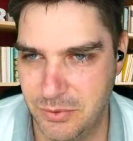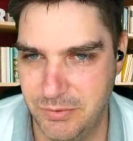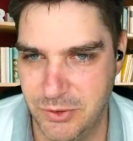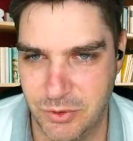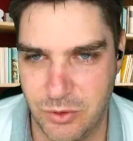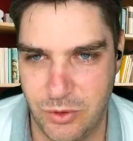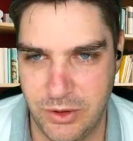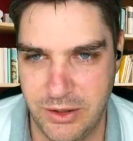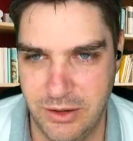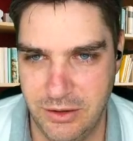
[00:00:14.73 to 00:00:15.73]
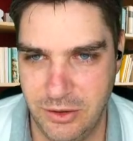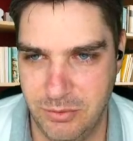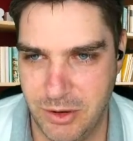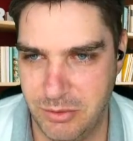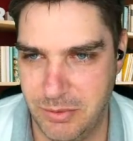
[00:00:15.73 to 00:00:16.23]
recording, you
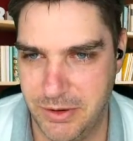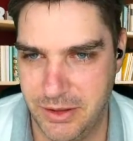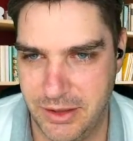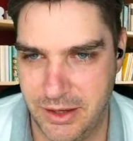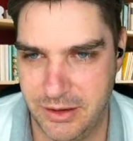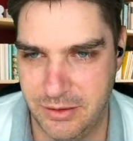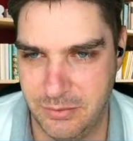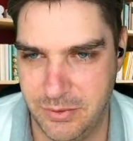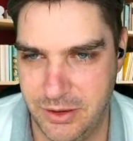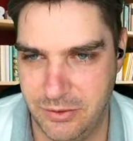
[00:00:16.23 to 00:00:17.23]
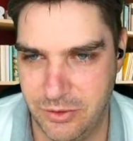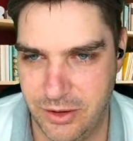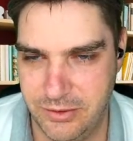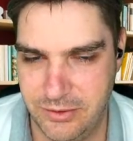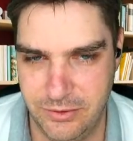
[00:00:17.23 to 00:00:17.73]
might remember that we
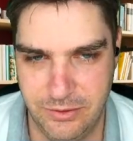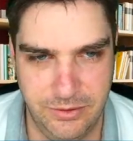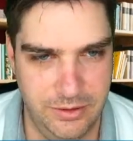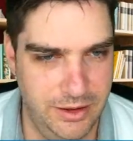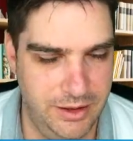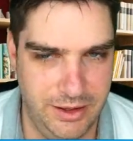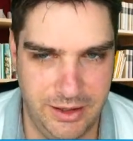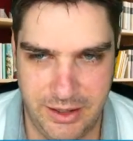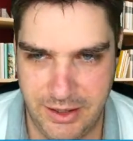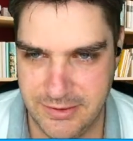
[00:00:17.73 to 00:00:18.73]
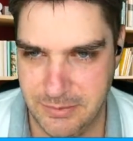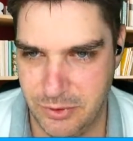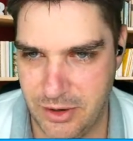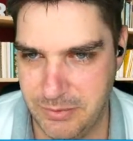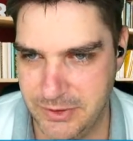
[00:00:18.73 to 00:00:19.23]
tried to add some
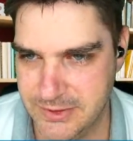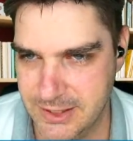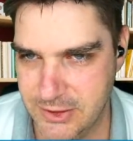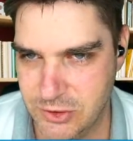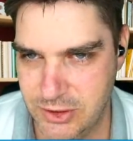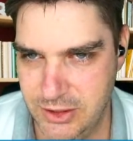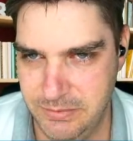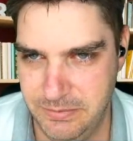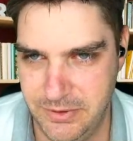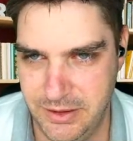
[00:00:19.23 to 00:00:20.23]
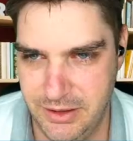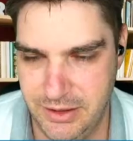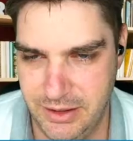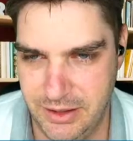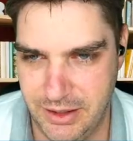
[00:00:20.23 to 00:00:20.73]
parameters last year.
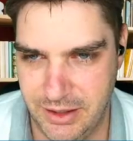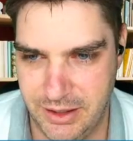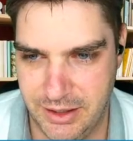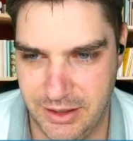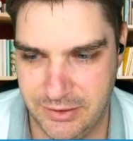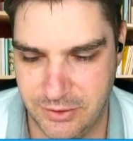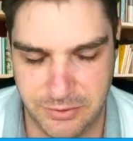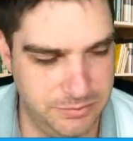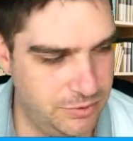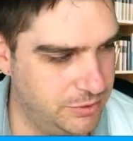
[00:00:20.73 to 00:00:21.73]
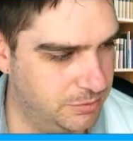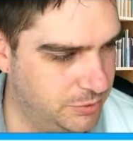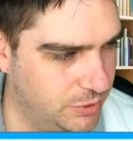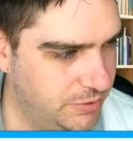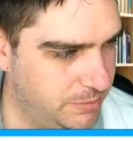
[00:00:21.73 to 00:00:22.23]
Tried to
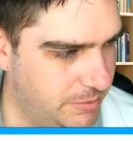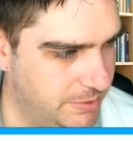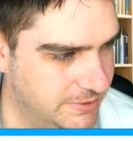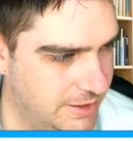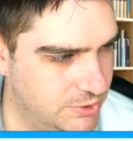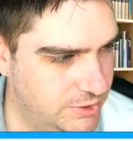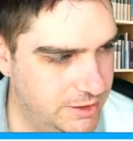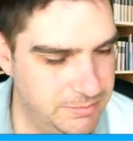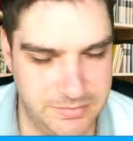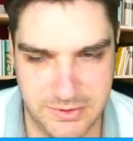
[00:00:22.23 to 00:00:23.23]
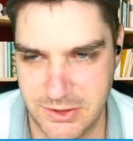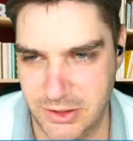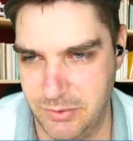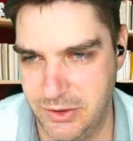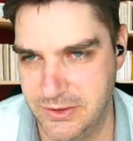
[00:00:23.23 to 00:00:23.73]
retrieve the parameters last year so that
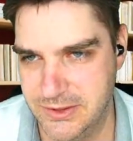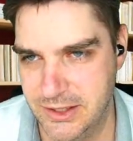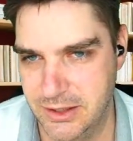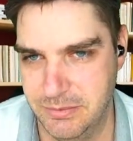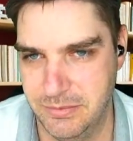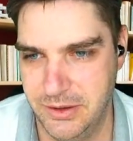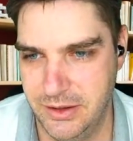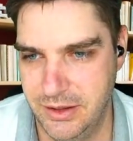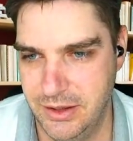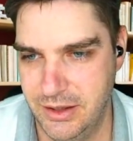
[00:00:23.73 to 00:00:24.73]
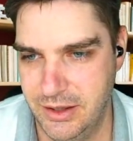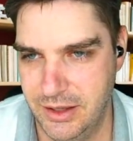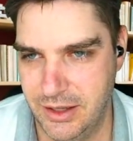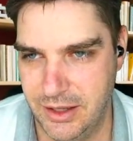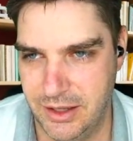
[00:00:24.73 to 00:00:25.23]
we could see them,
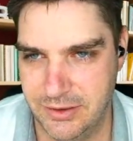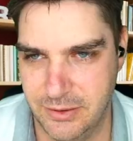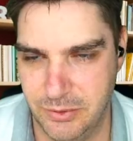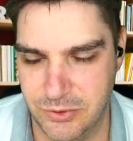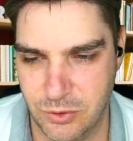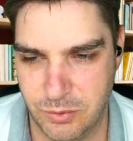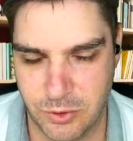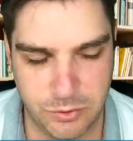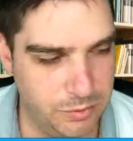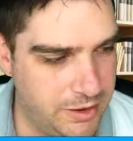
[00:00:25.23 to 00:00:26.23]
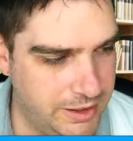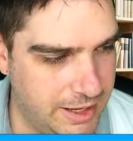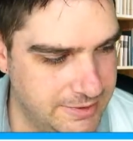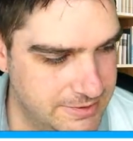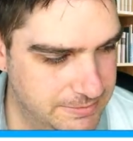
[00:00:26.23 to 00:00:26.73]
see what stored procs were running
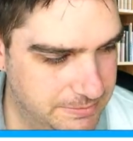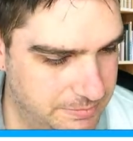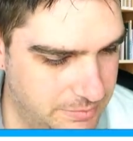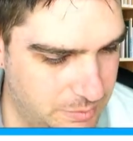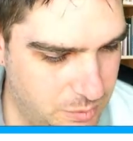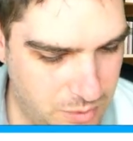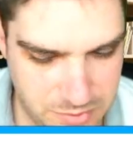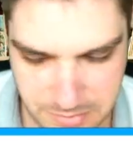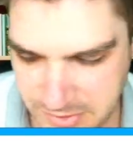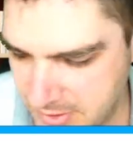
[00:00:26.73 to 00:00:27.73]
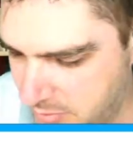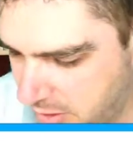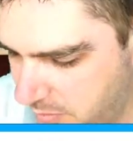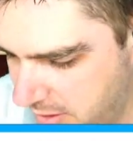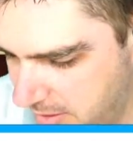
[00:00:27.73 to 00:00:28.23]
as, what parameters are
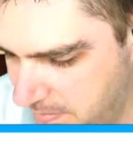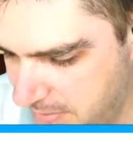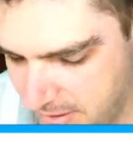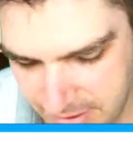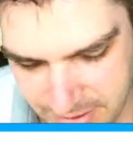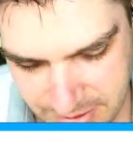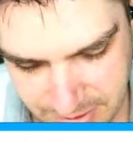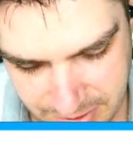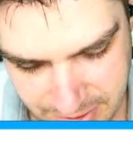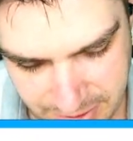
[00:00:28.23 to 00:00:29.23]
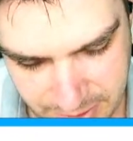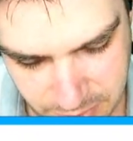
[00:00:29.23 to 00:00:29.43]
running with. And it worked